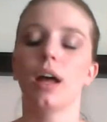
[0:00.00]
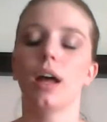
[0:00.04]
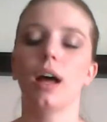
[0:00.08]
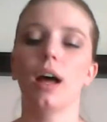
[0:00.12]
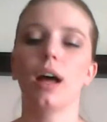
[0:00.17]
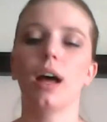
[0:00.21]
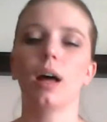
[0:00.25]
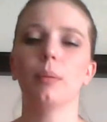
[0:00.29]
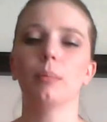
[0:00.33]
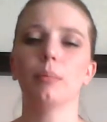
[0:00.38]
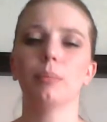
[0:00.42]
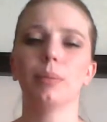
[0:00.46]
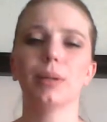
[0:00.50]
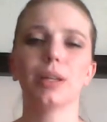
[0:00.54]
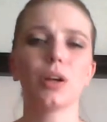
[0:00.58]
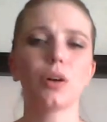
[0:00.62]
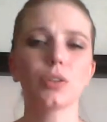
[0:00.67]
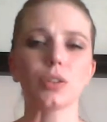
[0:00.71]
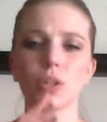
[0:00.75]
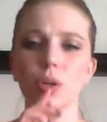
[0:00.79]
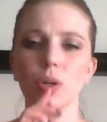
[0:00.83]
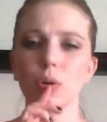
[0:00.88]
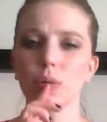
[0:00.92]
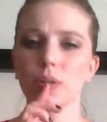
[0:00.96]
But he
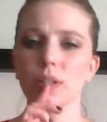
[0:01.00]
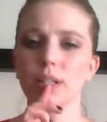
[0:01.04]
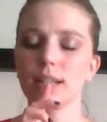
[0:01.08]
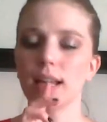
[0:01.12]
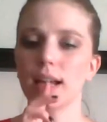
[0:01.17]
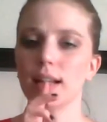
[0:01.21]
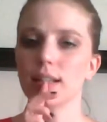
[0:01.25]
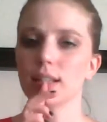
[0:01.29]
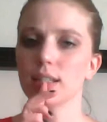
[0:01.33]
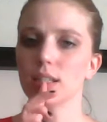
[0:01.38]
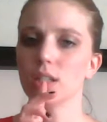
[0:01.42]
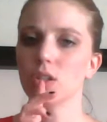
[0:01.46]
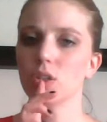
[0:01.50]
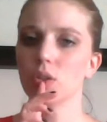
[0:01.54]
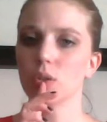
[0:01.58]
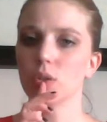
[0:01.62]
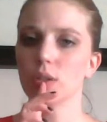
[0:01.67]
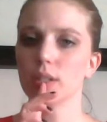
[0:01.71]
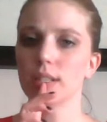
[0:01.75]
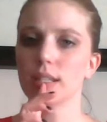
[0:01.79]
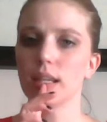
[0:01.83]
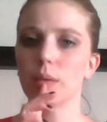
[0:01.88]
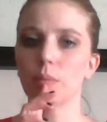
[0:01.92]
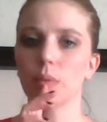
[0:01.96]
also tends to do
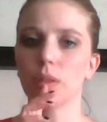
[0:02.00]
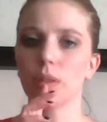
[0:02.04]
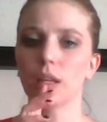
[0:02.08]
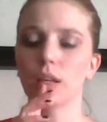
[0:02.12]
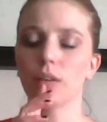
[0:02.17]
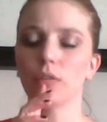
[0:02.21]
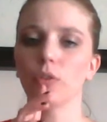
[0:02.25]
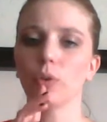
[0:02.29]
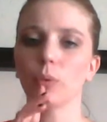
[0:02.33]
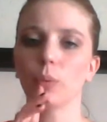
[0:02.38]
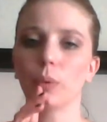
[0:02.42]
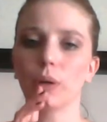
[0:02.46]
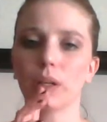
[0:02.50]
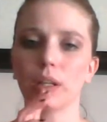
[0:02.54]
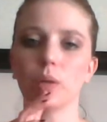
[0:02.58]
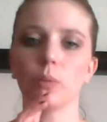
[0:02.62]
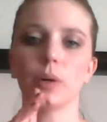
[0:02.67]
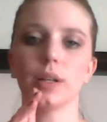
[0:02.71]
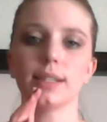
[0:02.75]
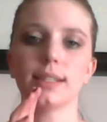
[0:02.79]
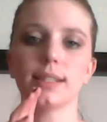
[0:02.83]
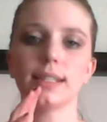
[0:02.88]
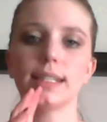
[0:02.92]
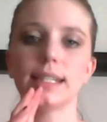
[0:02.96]
the same thing for when he
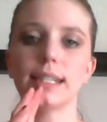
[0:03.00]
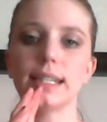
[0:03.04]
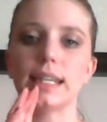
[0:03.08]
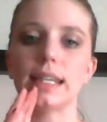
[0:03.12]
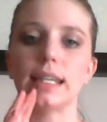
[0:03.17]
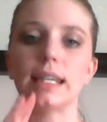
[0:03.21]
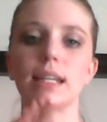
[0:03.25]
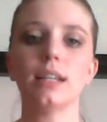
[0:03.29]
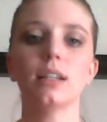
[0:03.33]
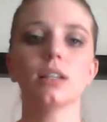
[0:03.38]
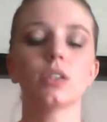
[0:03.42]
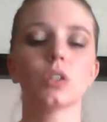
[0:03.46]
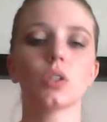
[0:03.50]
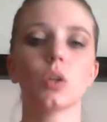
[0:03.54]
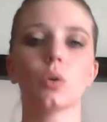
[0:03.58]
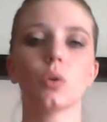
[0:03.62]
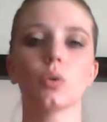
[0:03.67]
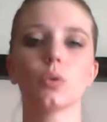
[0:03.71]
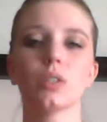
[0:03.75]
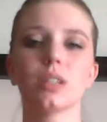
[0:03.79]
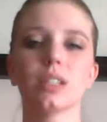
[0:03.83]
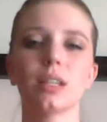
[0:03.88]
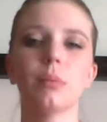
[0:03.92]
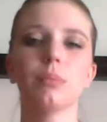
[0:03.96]
wants to eat.
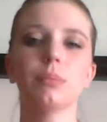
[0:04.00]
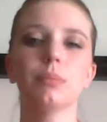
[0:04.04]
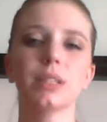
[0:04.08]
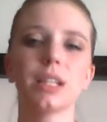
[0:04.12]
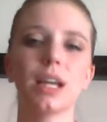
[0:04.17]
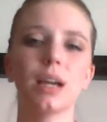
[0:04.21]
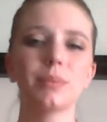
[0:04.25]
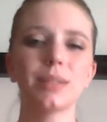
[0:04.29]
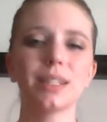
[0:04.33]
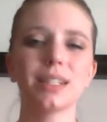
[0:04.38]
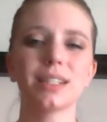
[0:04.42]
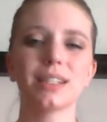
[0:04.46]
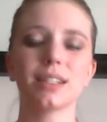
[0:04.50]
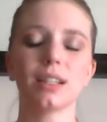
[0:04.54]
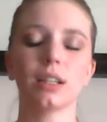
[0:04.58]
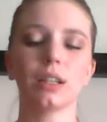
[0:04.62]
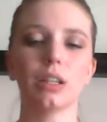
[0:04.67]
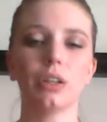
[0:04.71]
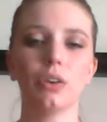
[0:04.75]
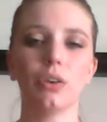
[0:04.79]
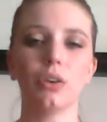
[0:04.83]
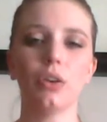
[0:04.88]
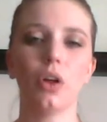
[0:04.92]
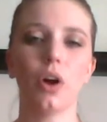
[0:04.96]
So sometimes it's a
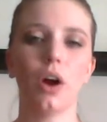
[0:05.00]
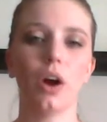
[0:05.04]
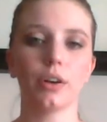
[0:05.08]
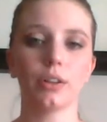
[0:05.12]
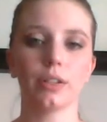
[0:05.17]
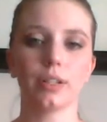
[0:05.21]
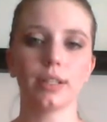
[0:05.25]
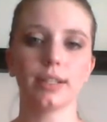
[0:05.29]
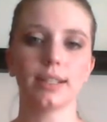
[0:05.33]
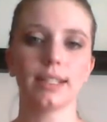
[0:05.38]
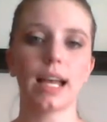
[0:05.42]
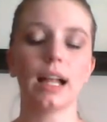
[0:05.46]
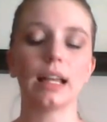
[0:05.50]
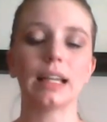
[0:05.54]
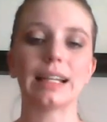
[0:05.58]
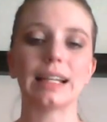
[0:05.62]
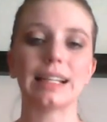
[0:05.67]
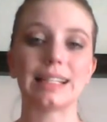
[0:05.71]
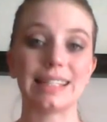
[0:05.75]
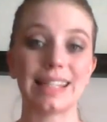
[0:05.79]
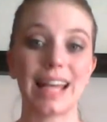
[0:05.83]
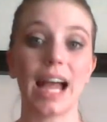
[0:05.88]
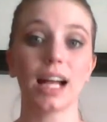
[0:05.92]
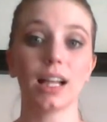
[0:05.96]
little hard to tell
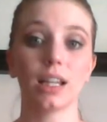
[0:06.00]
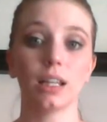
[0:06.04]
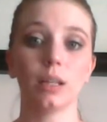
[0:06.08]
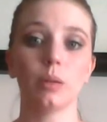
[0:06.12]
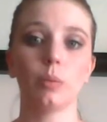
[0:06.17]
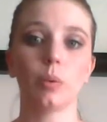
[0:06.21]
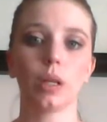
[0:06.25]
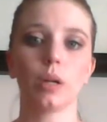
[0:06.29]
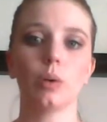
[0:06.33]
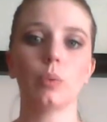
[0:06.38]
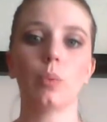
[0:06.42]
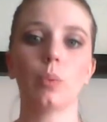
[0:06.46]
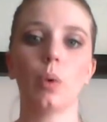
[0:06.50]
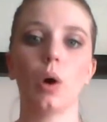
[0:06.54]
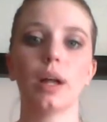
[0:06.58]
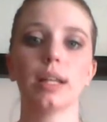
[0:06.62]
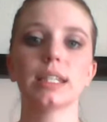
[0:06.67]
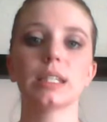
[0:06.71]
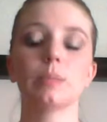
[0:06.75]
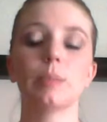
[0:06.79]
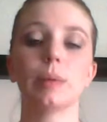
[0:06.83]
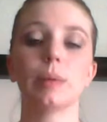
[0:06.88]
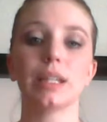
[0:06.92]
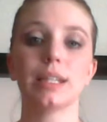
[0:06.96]
exactly what he
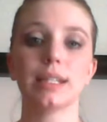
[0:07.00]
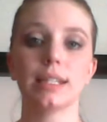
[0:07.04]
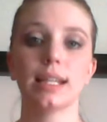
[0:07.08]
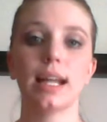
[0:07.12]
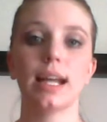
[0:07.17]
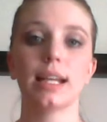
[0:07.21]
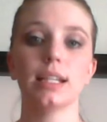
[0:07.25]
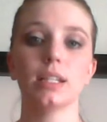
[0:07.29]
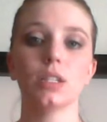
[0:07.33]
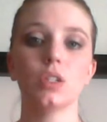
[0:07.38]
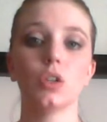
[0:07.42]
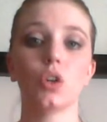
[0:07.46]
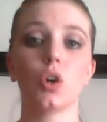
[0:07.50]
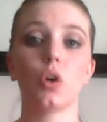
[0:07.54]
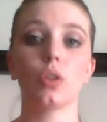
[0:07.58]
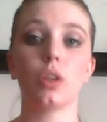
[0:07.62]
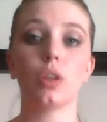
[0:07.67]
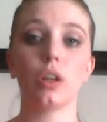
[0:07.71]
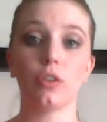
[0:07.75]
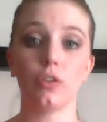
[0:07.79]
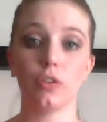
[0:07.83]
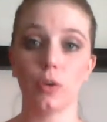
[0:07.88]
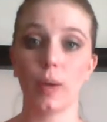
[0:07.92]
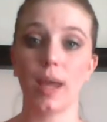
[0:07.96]
wants, but it's nice to know
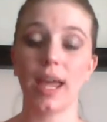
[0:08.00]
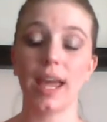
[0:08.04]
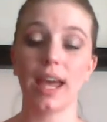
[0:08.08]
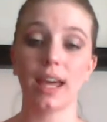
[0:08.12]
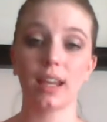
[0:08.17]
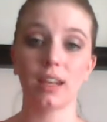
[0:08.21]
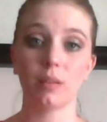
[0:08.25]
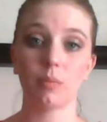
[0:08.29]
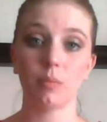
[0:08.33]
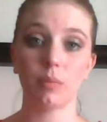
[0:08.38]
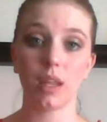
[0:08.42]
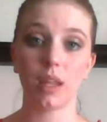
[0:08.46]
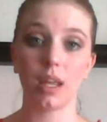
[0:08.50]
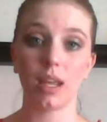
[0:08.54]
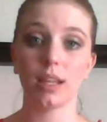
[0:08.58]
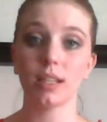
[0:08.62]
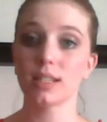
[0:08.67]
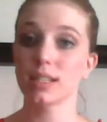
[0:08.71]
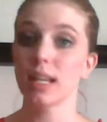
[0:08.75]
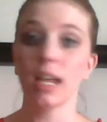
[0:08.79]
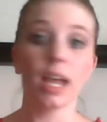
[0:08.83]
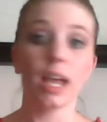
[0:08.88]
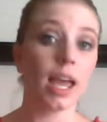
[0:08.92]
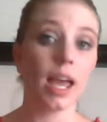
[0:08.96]
that if you hand him
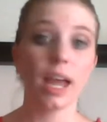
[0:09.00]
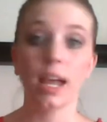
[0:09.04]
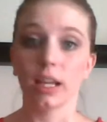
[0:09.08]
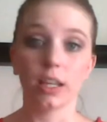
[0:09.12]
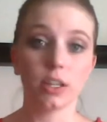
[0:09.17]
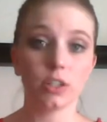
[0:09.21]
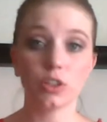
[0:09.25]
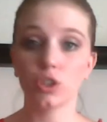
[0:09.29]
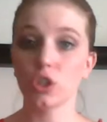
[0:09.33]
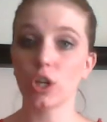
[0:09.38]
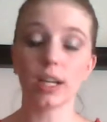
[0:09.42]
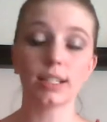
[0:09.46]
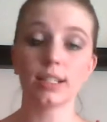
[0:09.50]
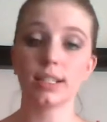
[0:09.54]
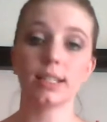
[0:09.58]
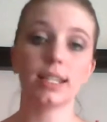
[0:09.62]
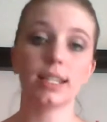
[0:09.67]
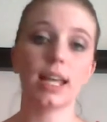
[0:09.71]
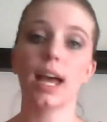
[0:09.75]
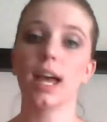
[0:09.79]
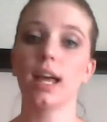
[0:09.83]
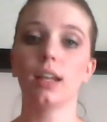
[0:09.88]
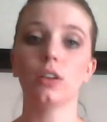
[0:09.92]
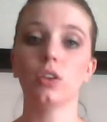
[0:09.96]
this, he shakes his
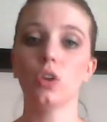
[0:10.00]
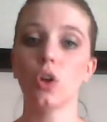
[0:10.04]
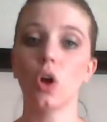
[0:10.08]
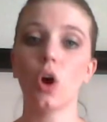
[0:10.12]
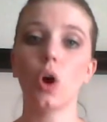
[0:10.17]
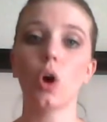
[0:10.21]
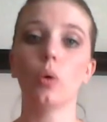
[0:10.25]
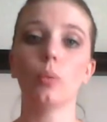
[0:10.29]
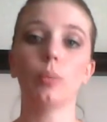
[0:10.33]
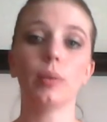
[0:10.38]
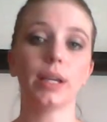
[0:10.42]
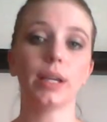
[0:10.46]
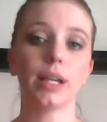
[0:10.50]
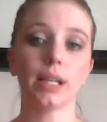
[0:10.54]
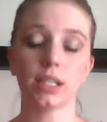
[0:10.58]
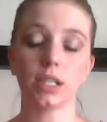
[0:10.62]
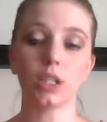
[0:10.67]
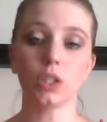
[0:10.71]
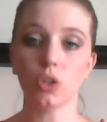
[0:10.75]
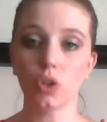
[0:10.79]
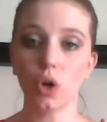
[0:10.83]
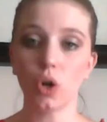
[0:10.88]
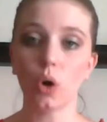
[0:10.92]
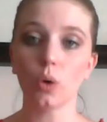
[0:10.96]
head no, because
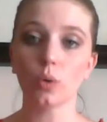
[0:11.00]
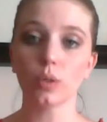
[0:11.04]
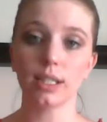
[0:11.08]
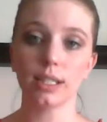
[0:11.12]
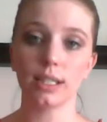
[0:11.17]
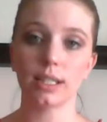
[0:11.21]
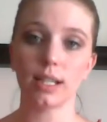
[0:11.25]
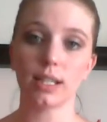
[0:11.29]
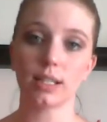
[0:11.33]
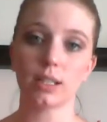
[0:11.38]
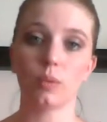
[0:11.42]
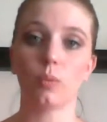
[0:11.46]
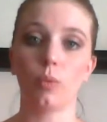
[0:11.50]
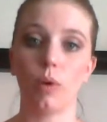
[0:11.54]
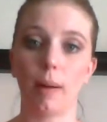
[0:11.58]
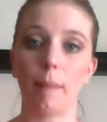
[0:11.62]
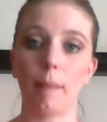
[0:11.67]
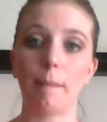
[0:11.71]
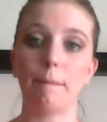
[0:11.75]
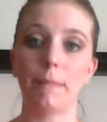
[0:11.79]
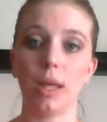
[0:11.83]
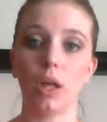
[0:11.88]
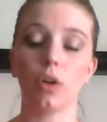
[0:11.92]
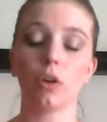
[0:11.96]
he knows he doesn't
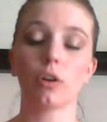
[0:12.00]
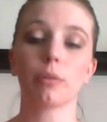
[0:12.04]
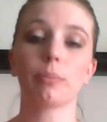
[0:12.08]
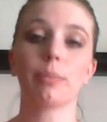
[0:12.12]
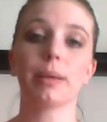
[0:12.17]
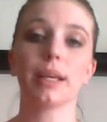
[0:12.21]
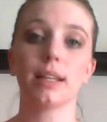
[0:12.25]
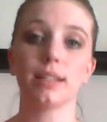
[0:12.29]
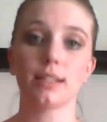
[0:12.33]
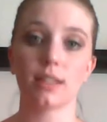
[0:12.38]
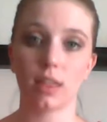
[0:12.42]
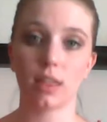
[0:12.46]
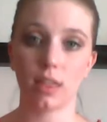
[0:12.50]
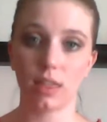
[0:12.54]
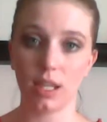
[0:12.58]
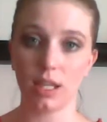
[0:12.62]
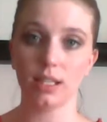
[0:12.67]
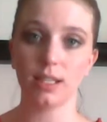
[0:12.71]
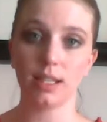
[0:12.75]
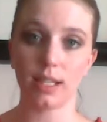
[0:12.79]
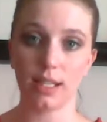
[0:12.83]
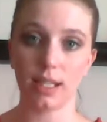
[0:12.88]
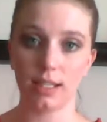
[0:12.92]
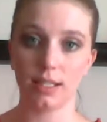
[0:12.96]
want milk, because
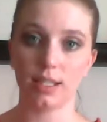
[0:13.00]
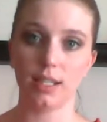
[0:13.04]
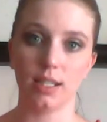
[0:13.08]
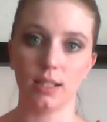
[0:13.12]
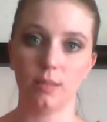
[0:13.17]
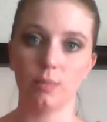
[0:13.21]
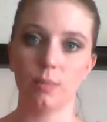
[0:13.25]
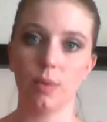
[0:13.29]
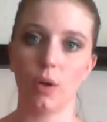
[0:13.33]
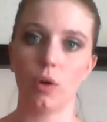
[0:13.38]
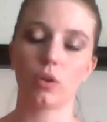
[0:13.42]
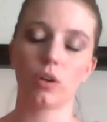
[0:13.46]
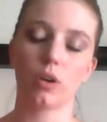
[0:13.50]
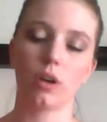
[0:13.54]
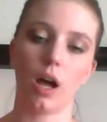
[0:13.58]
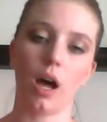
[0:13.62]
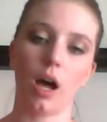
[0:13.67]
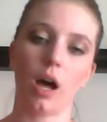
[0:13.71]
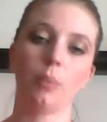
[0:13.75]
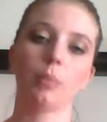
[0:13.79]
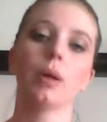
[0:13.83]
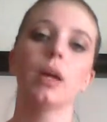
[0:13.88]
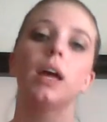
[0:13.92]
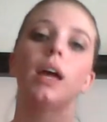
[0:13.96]
this is his milk
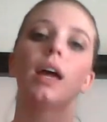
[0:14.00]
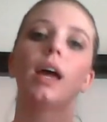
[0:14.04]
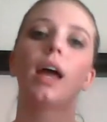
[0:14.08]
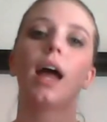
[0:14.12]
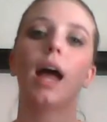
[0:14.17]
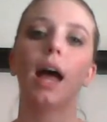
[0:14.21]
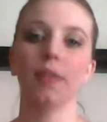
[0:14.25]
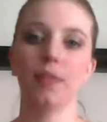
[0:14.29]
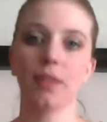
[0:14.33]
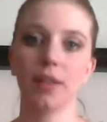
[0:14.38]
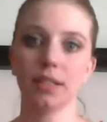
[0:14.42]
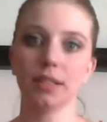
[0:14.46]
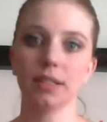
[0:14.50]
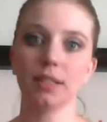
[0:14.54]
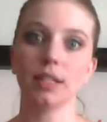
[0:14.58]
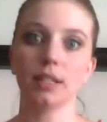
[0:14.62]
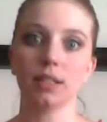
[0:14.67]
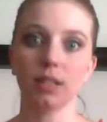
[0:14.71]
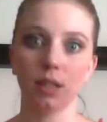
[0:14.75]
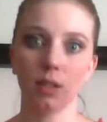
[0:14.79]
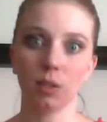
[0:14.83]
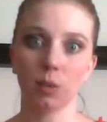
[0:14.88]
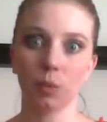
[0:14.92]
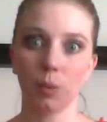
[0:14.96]
cup and this
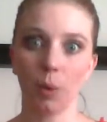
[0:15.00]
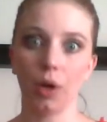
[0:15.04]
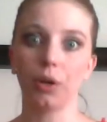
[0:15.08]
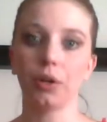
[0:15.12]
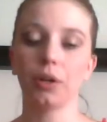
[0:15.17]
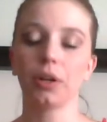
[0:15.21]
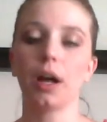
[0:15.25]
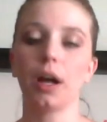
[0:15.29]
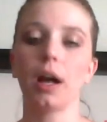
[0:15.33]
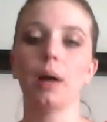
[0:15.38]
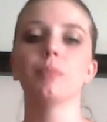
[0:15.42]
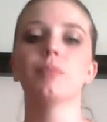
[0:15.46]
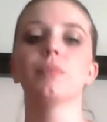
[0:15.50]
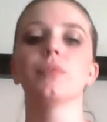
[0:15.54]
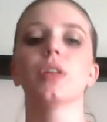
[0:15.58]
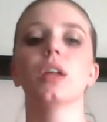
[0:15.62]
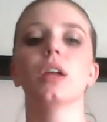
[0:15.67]
is his water cup.